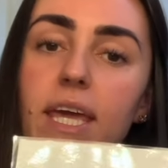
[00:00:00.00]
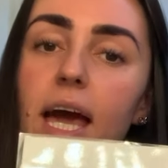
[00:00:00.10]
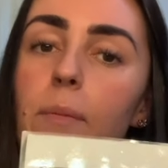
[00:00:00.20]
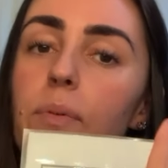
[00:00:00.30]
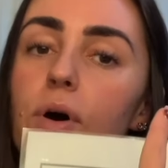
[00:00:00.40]

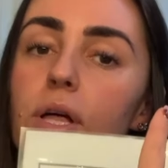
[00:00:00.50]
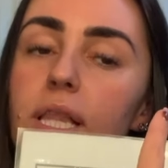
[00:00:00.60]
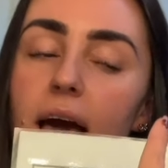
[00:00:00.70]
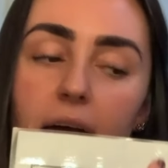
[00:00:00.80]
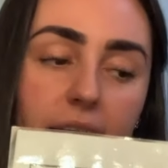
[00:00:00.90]
apple
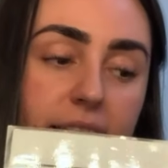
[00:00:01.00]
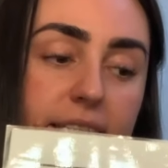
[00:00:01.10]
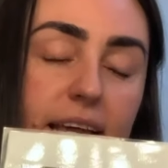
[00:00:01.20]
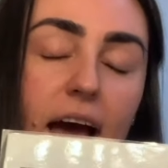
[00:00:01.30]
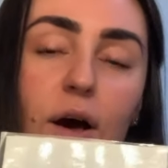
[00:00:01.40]
and
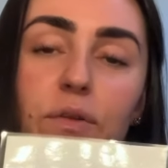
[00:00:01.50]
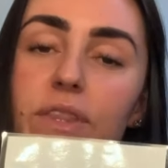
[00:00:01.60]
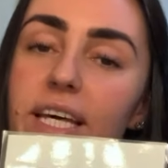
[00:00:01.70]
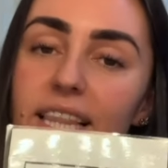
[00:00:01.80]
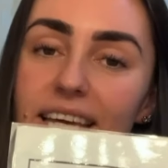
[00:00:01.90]
down
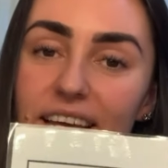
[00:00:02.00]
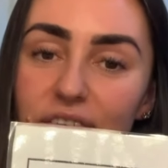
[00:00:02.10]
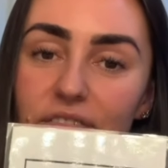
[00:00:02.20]
the leaf.